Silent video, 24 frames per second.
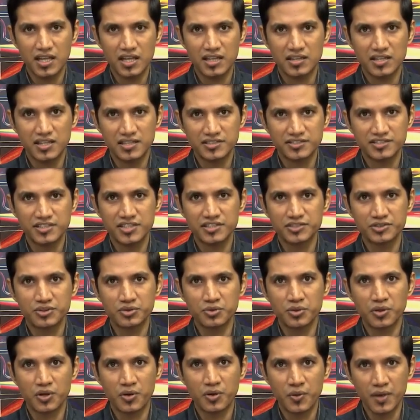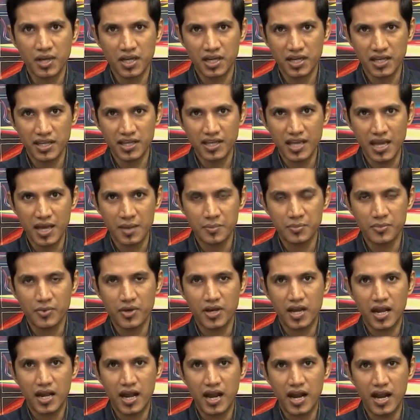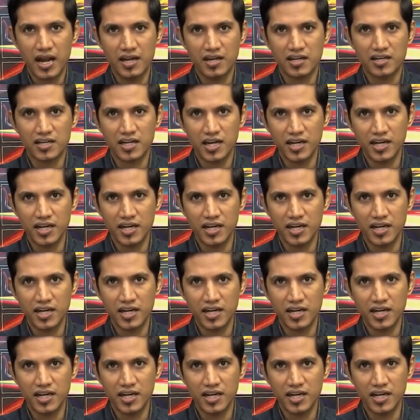let us just do a quick recap and